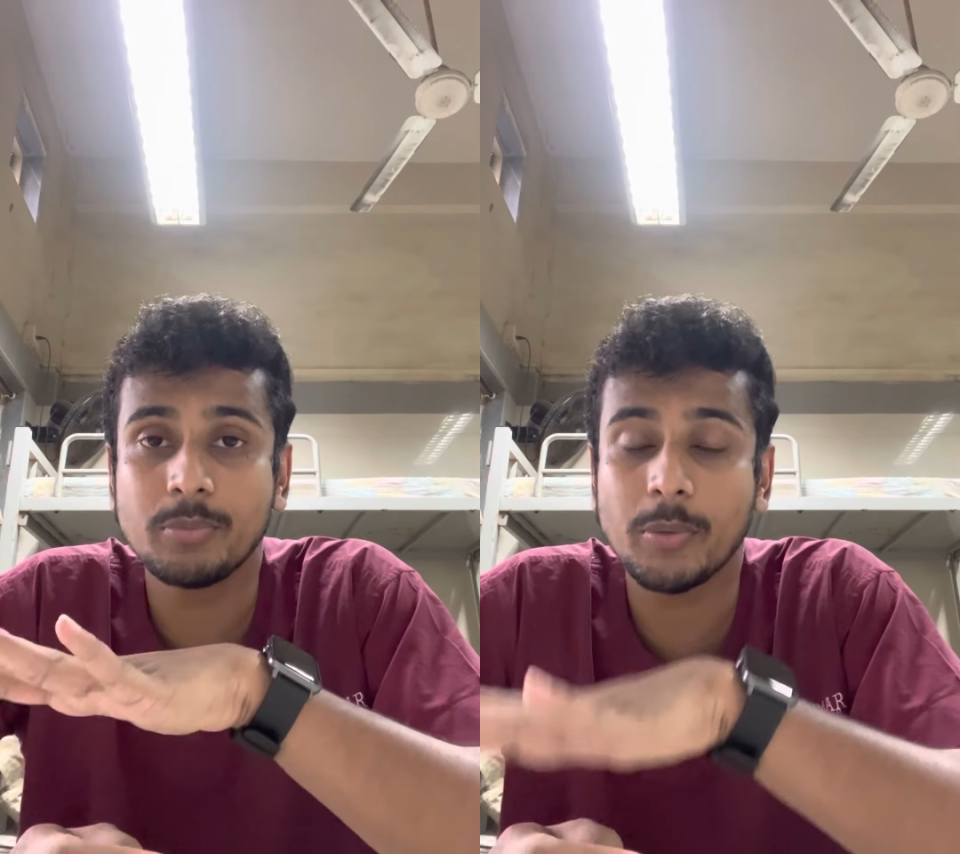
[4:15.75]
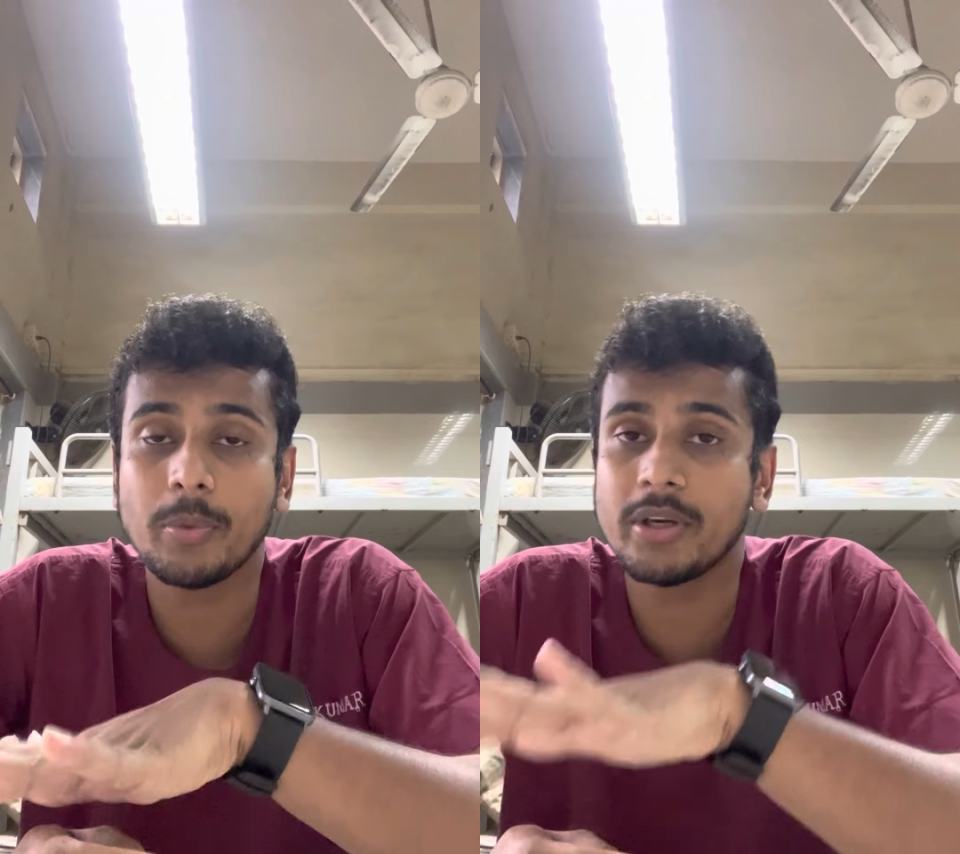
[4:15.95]

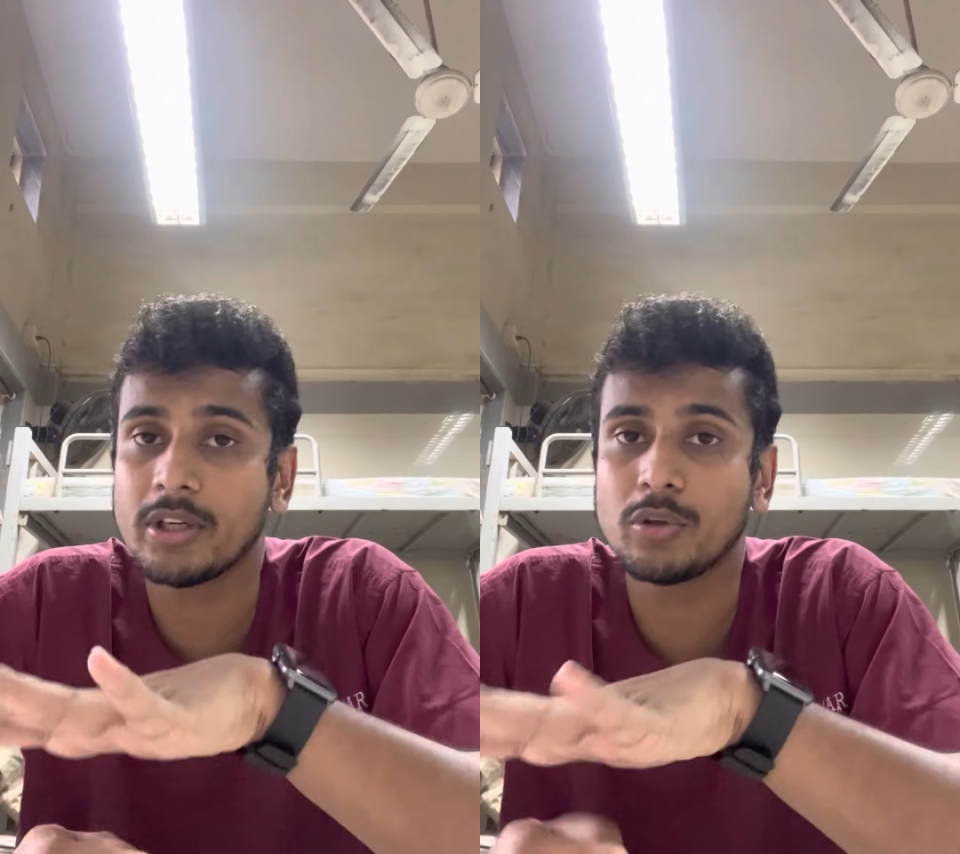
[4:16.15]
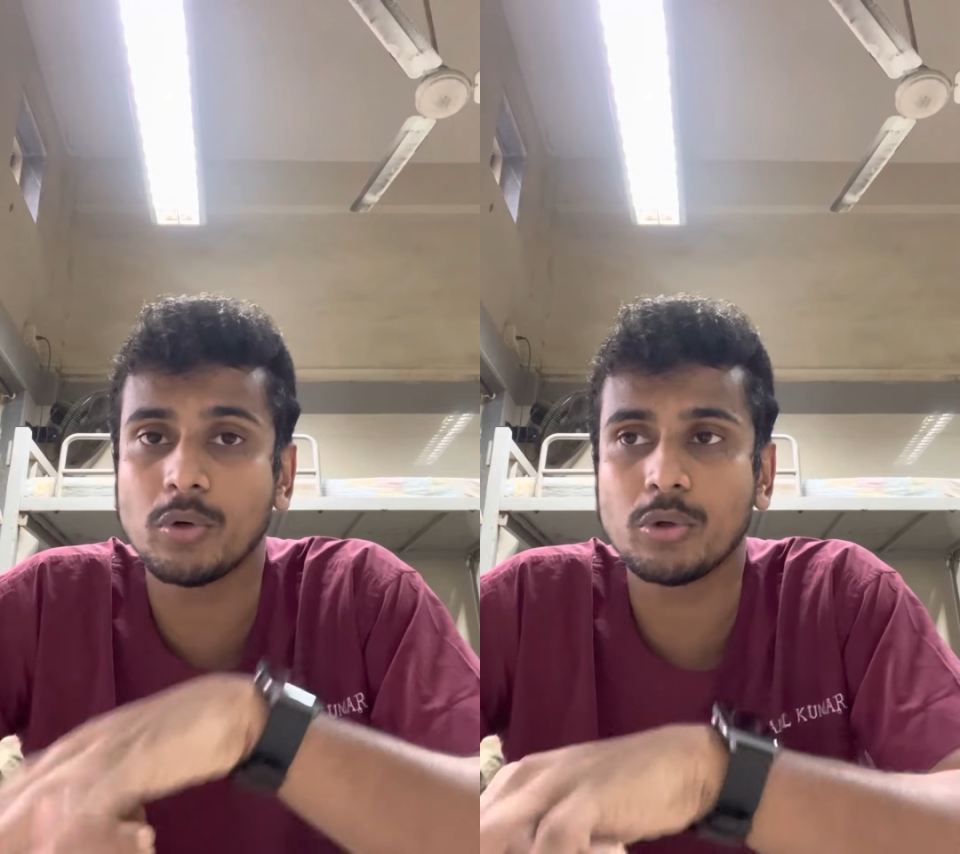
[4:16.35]
preparing
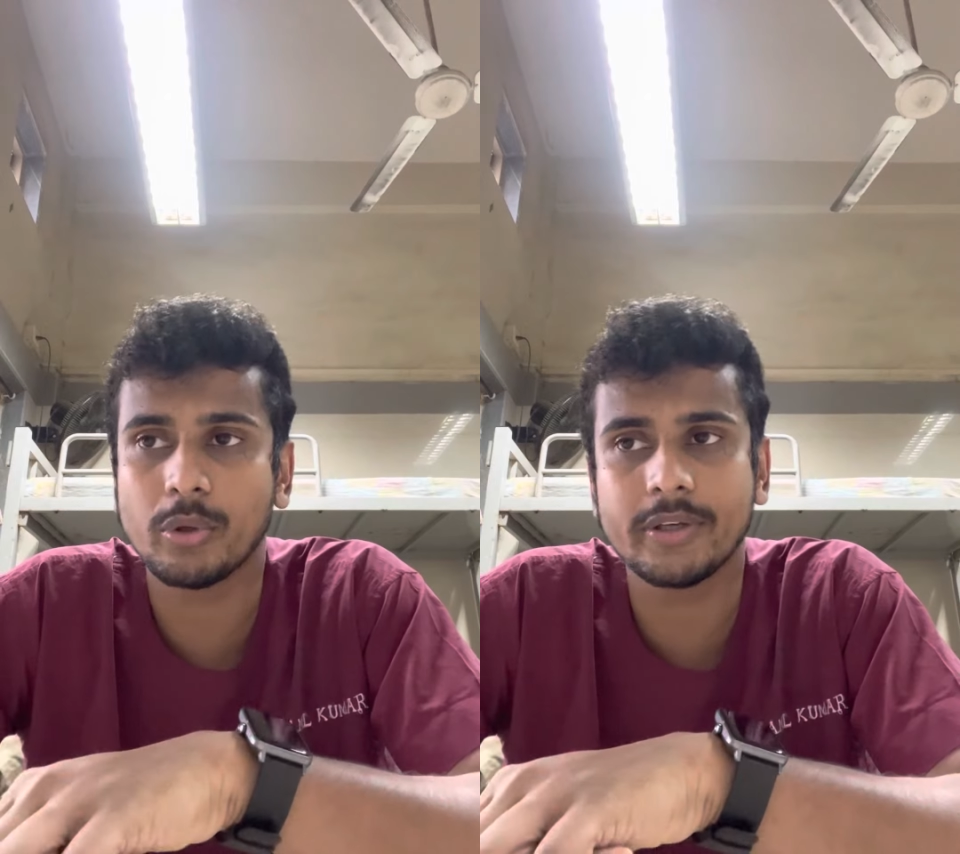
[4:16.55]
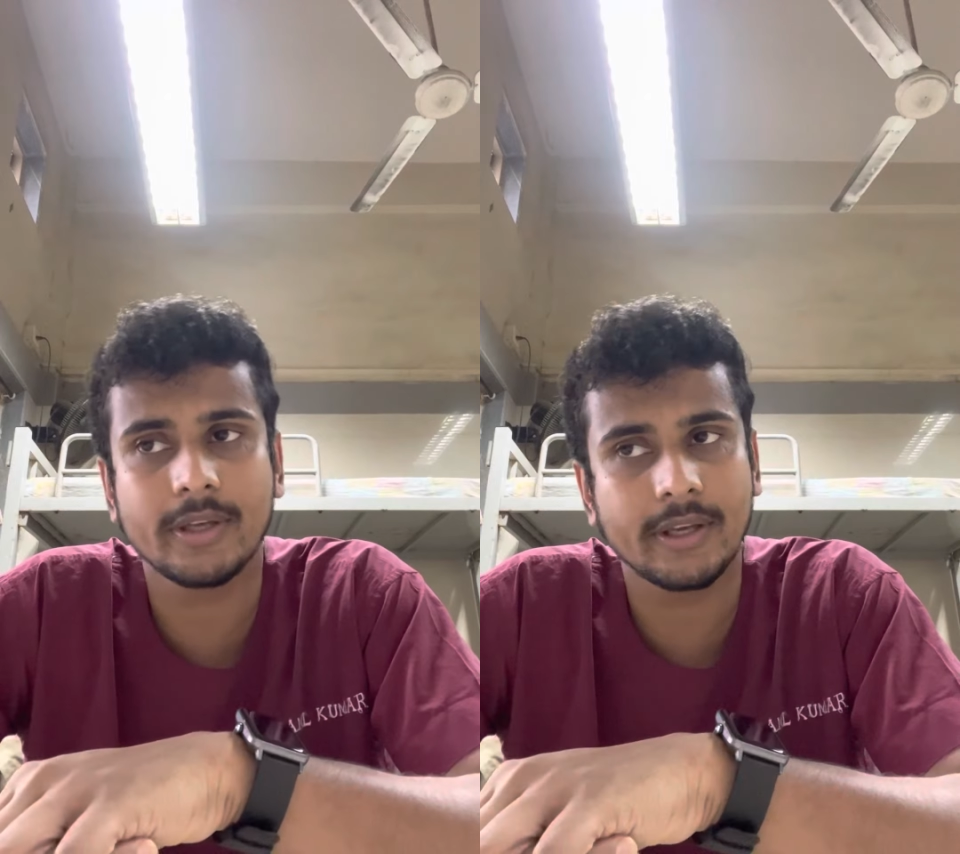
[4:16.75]
and you want to
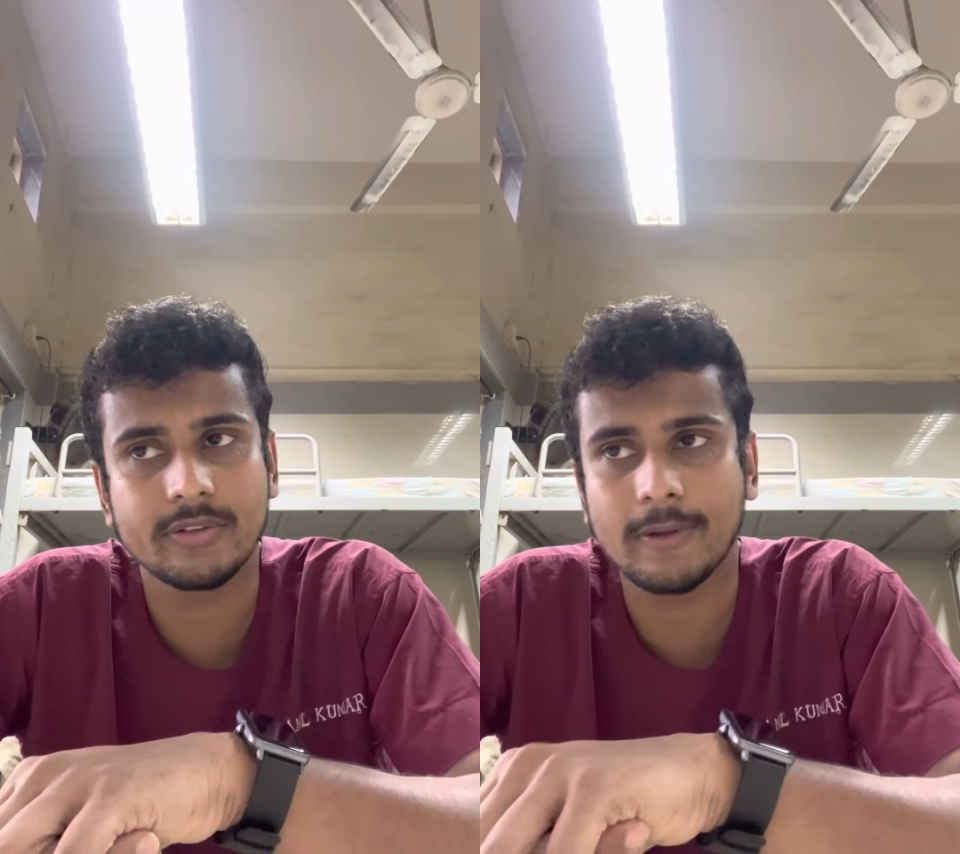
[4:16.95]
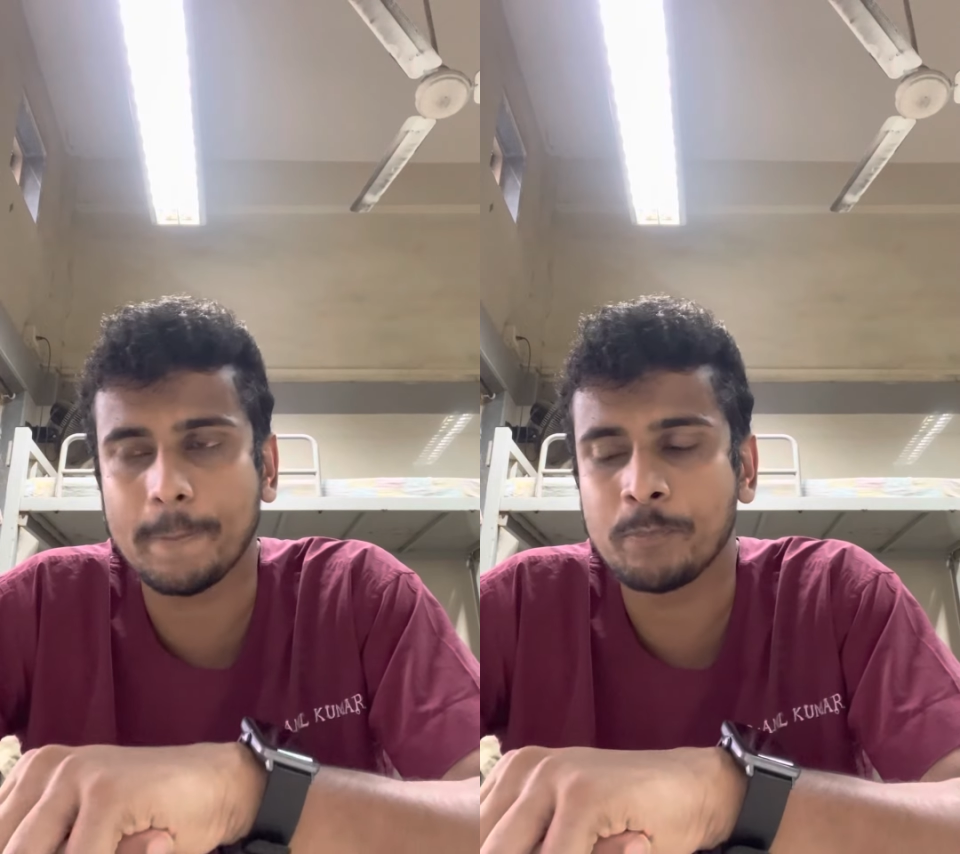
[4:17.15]
write the exam.